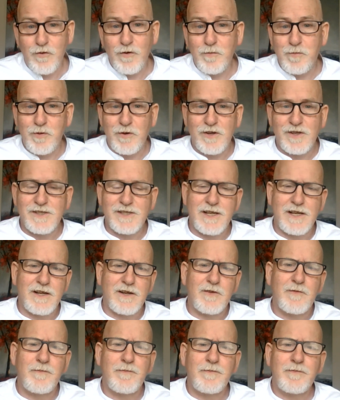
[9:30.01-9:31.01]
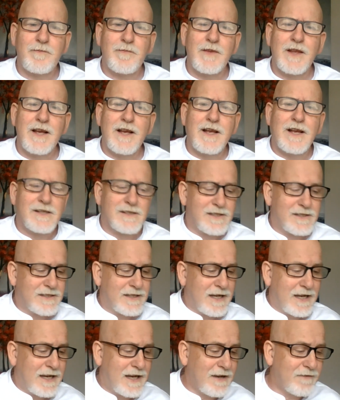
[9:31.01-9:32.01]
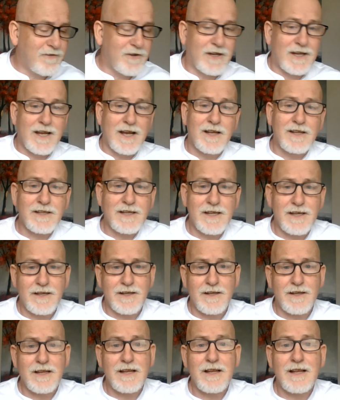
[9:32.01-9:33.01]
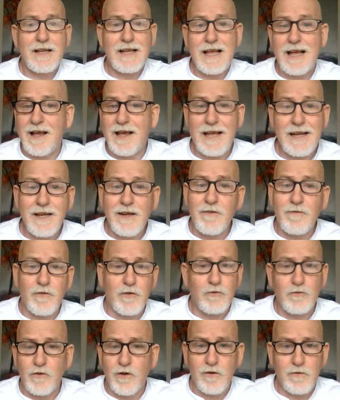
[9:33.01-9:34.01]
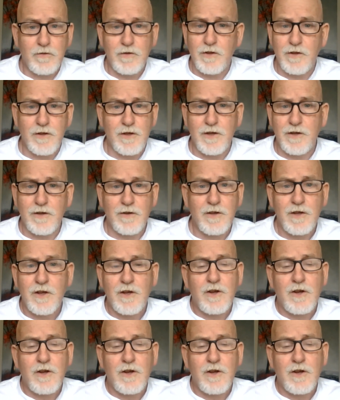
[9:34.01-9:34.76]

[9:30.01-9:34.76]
books here to say, if you can't get any of the